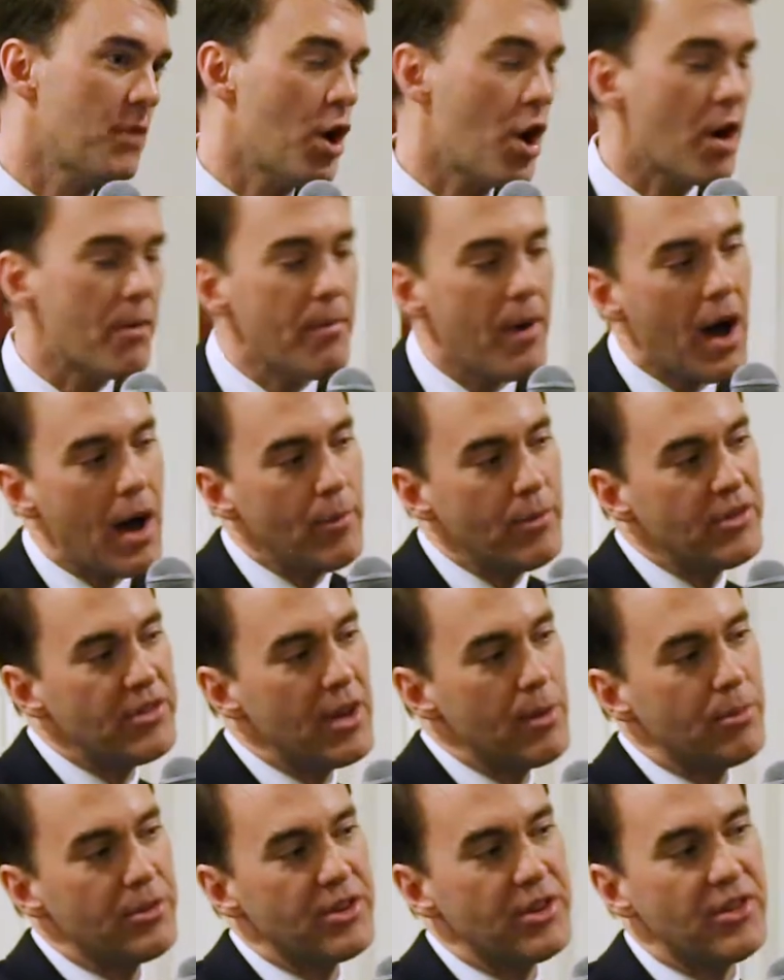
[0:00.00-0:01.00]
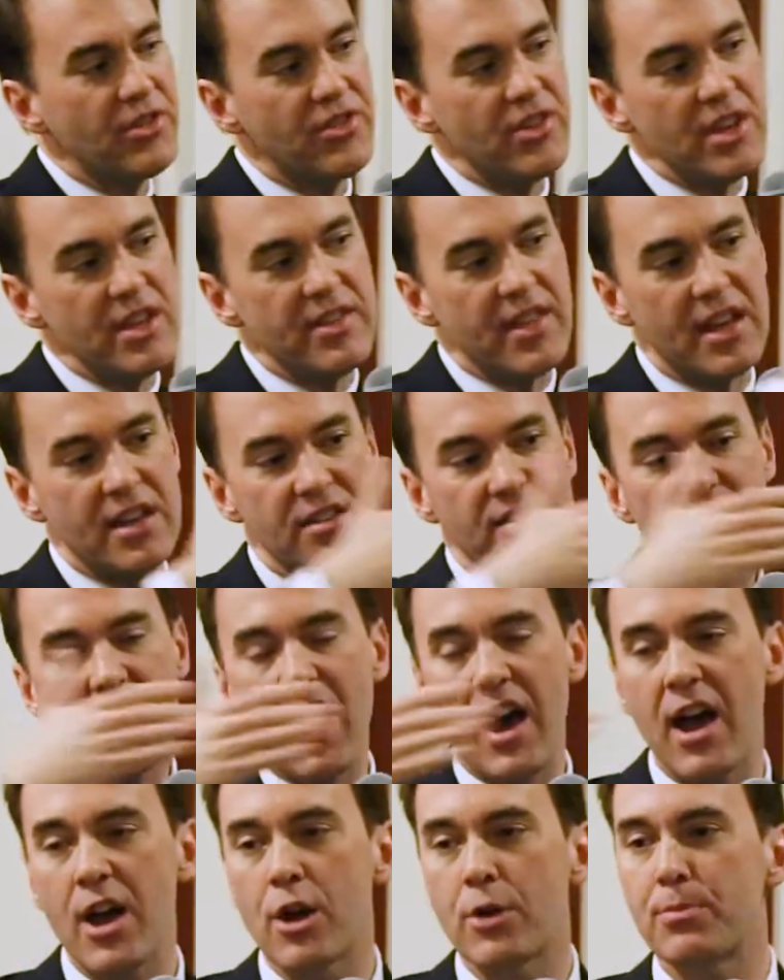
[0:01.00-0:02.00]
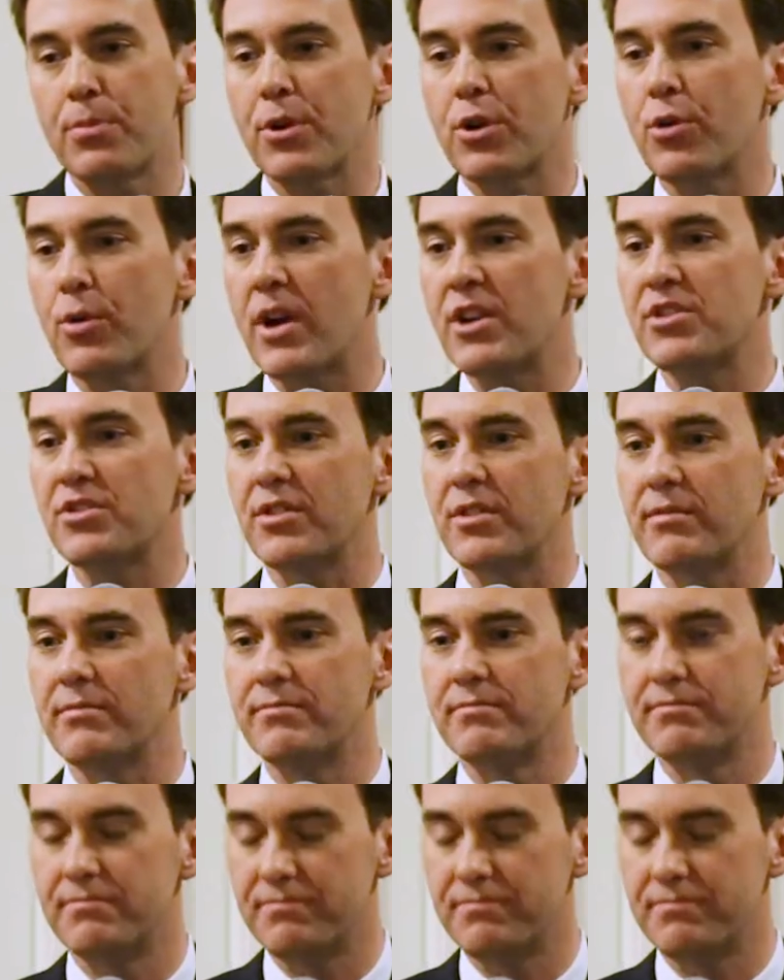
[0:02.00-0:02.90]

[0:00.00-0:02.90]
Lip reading: Her mom was able to see that entire progression,